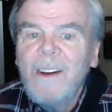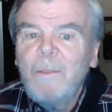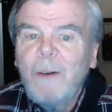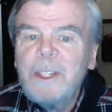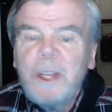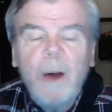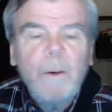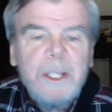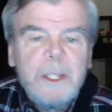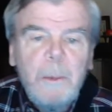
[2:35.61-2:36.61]
it wasn't
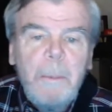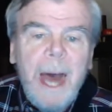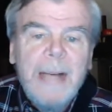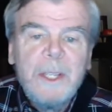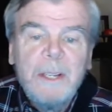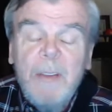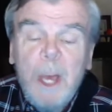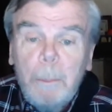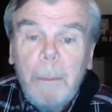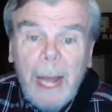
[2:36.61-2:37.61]
always so positive,
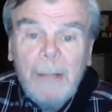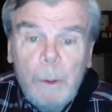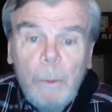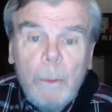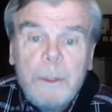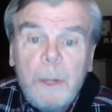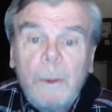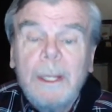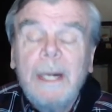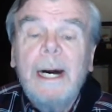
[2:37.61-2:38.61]
but I knew what was
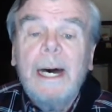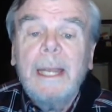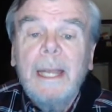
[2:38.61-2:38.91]
going on.